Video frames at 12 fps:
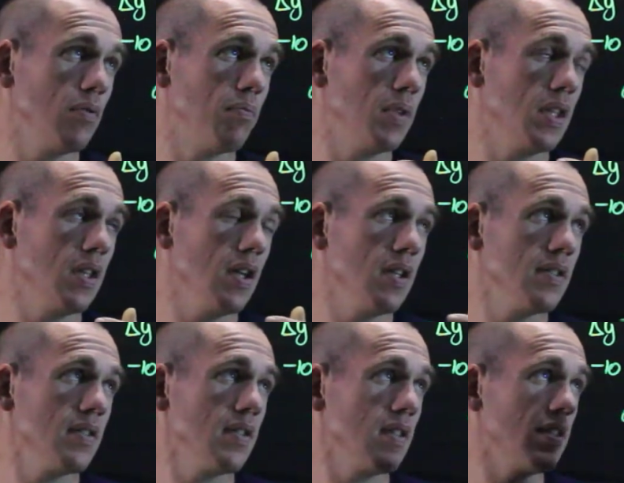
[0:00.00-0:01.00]

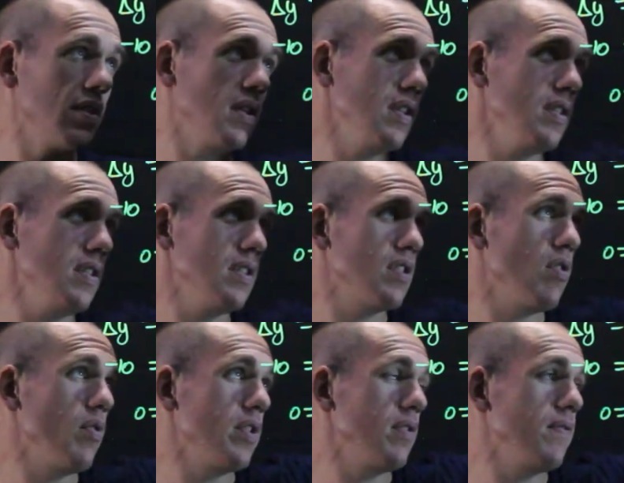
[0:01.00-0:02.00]
Because this is
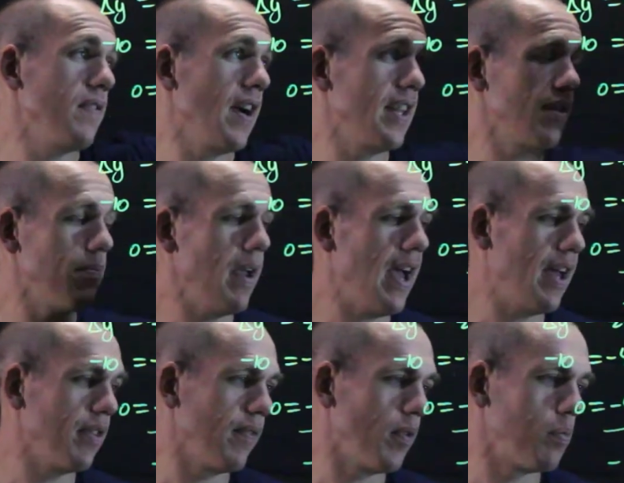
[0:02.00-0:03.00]
going to find the
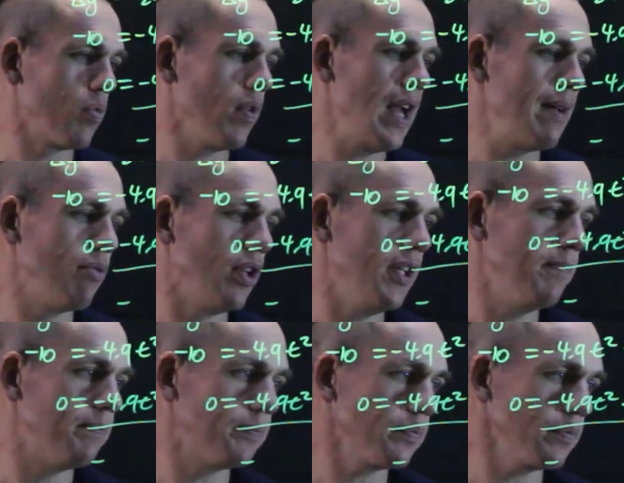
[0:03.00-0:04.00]
path of a parabola,